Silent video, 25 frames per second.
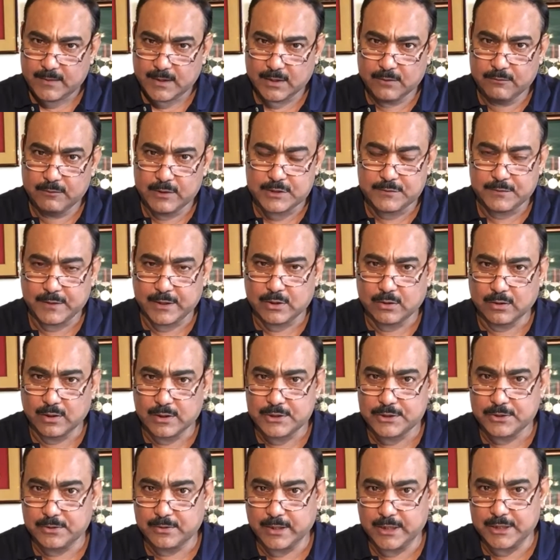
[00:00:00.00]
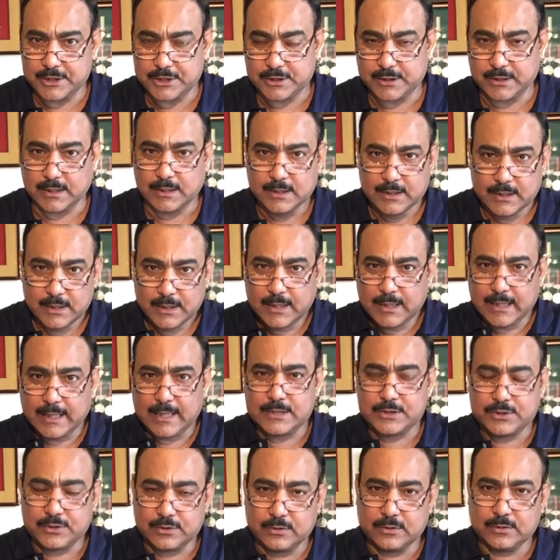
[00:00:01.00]
which we call Eurasia.
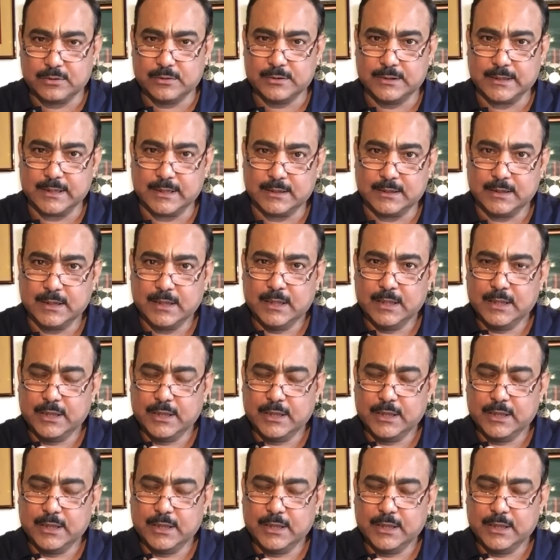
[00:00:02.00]
As you know, that